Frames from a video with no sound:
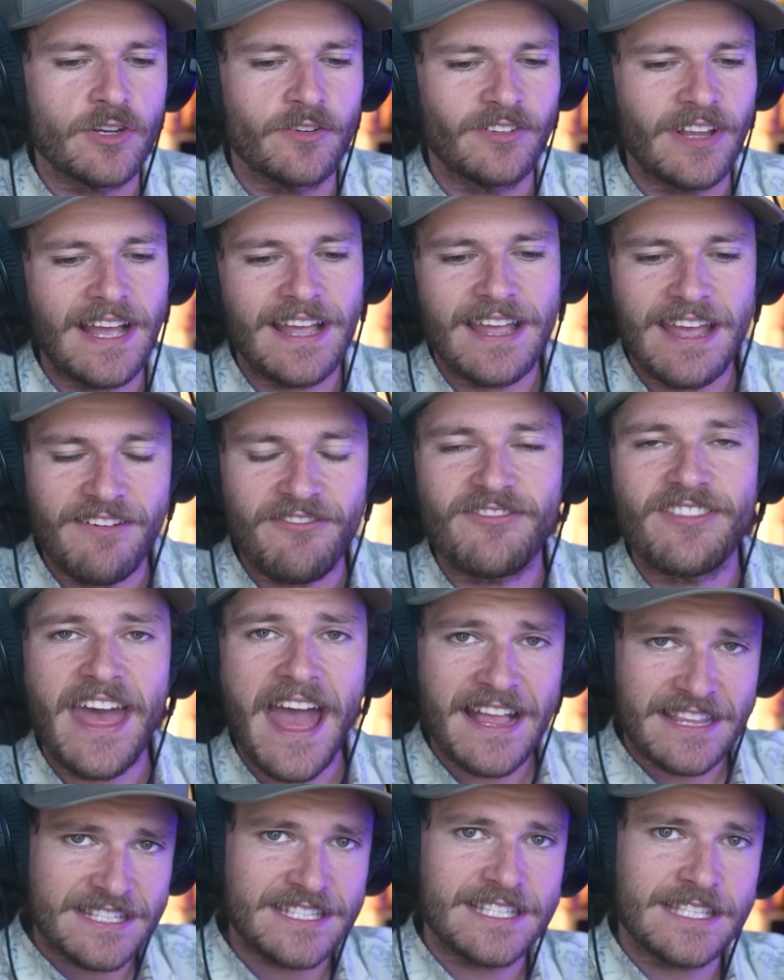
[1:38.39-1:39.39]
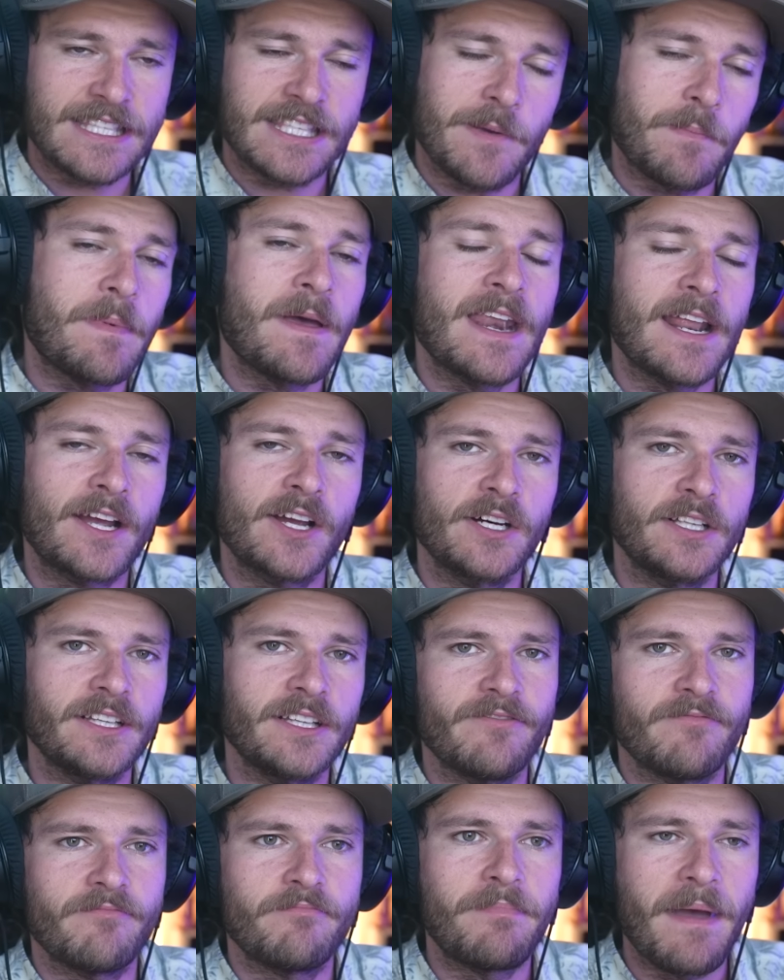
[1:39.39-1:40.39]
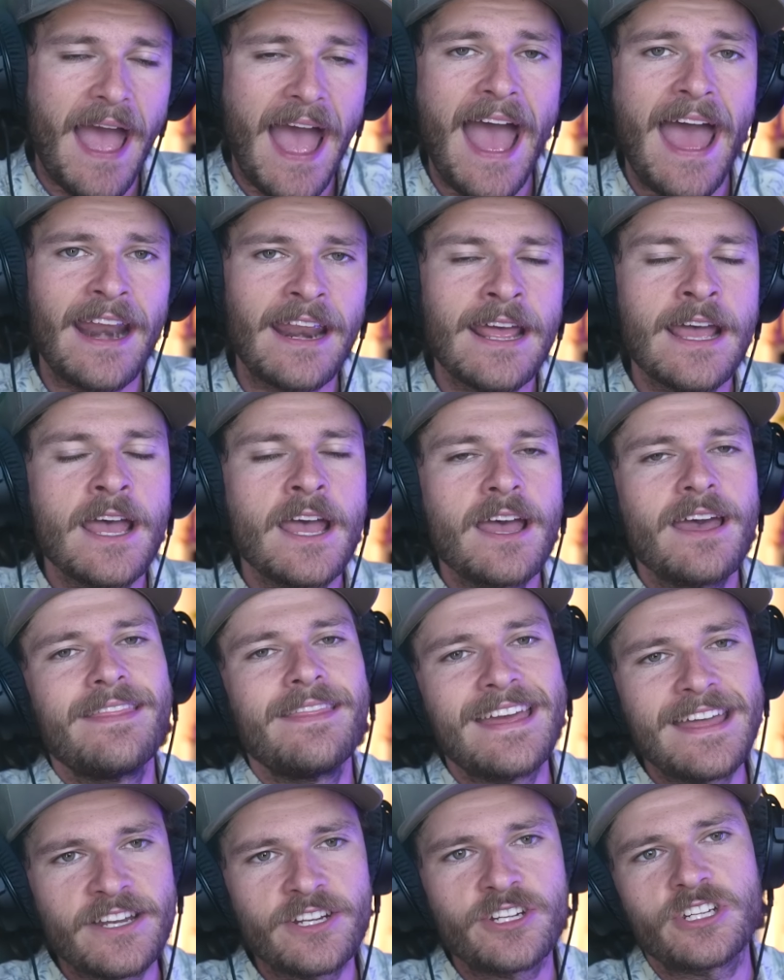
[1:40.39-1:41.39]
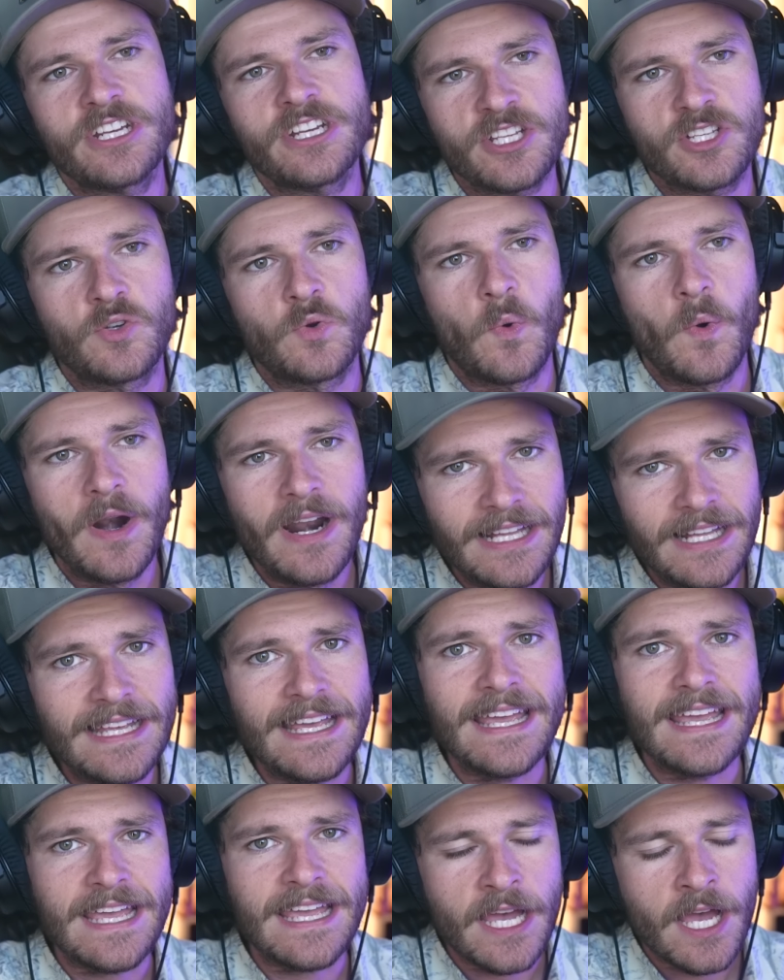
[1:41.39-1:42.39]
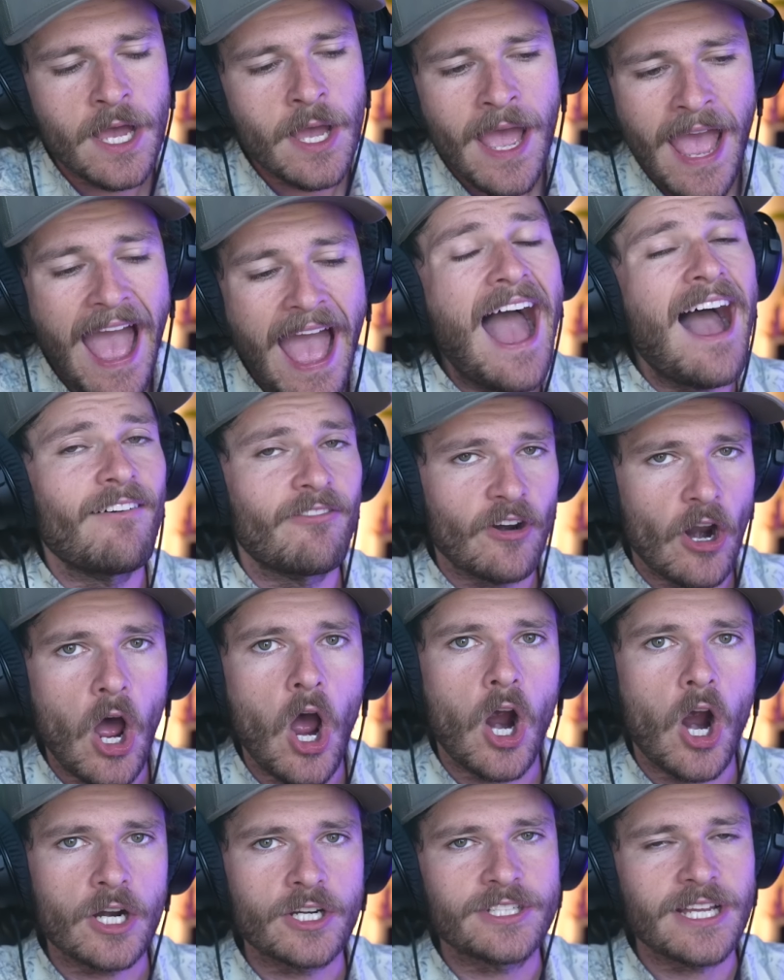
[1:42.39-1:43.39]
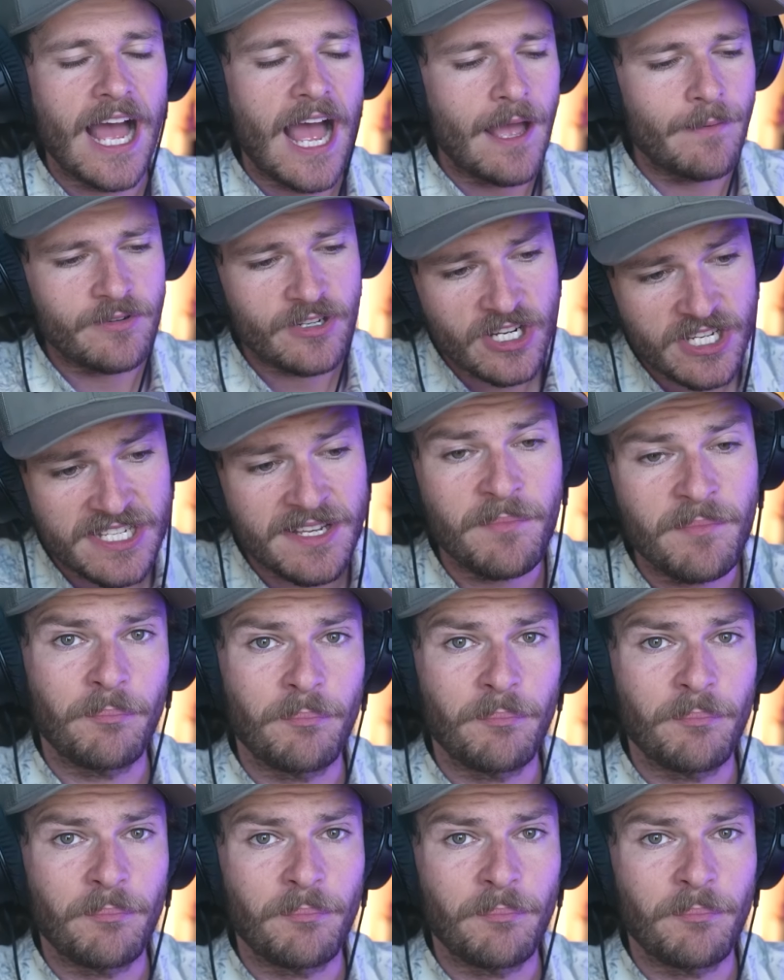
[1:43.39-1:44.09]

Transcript: So if like, if that's the pinnacle of bad, then she's really having a hard time. She's